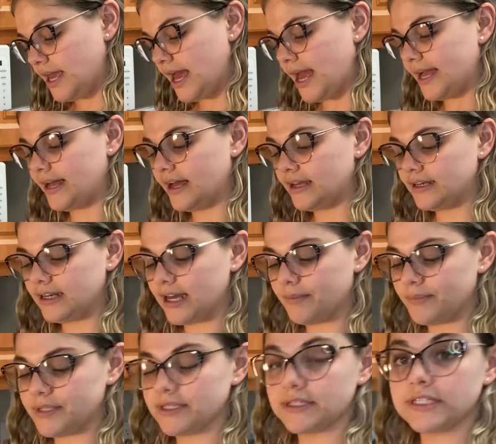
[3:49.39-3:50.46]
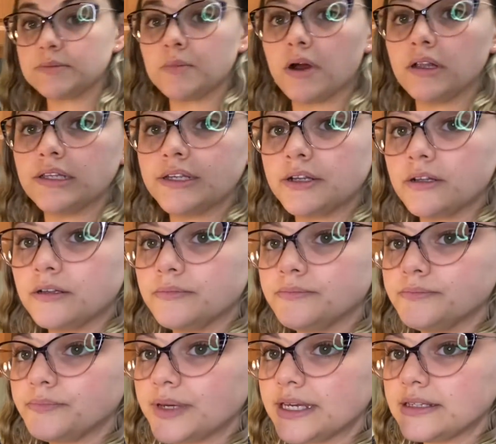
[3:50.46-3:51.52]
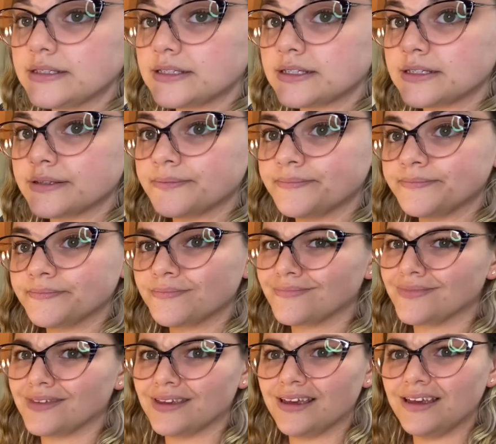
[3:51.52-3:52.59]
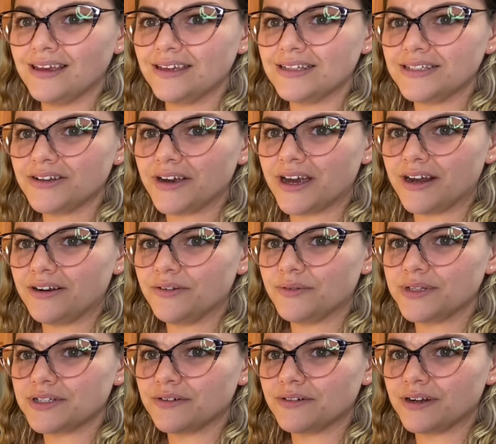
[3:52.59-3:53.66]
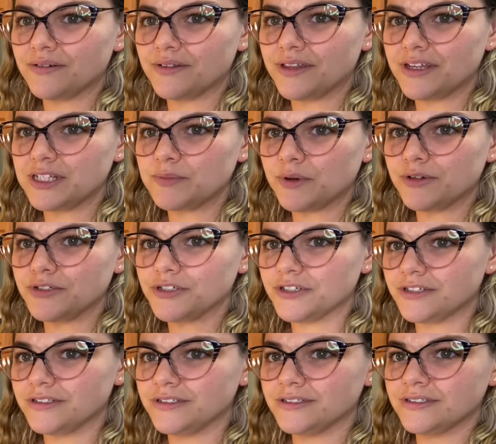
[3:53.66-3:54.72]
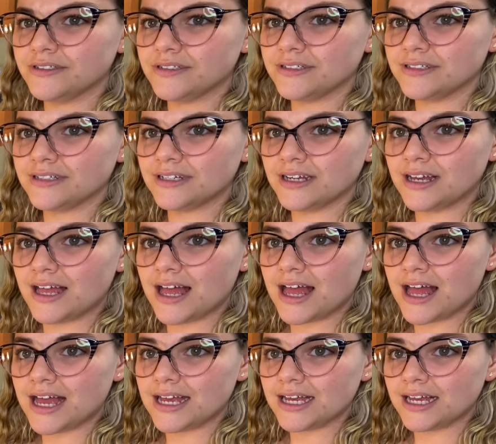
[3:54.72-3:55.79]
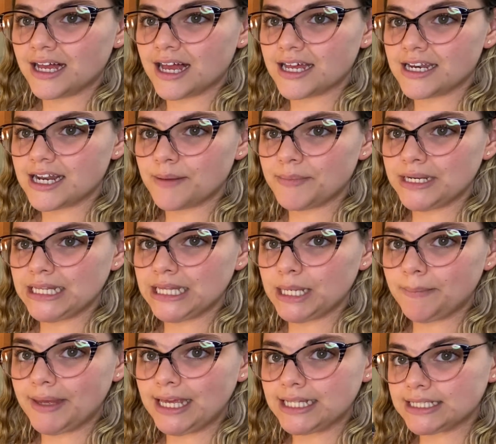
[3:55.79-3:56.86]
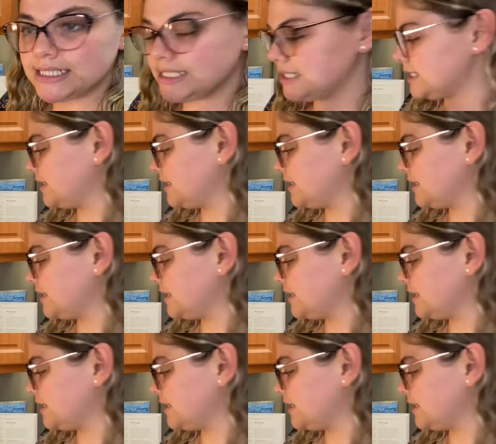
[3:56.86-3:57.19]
I cut it up into small little bits. Sorry, I don't know what's going on with the exposure. Cut it up into little bits.